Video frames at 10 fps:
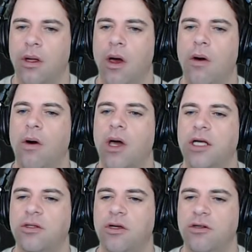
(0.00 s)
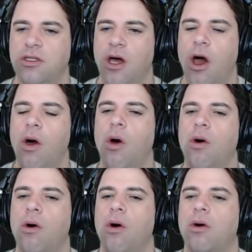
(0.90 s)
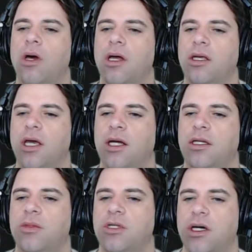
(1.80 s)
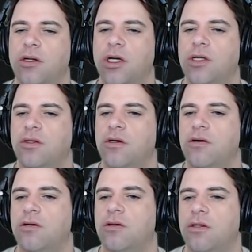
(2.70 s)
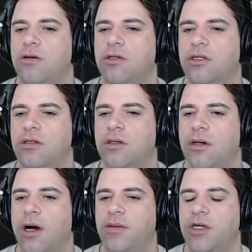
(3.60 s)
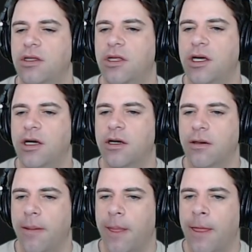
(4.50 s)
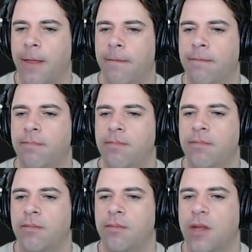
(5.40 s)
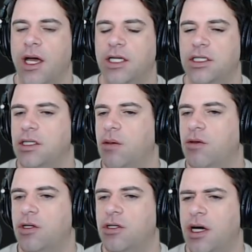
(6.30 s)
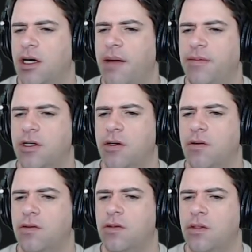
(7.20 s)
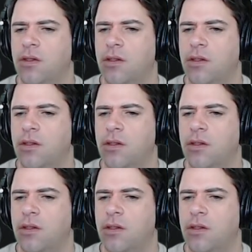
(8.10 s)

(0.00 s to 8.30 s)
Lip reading: Oh, okay. So here's the, okay. Yeah, I did miss that. Okay, so there's this object thing here. I guess that's like where the child object goes.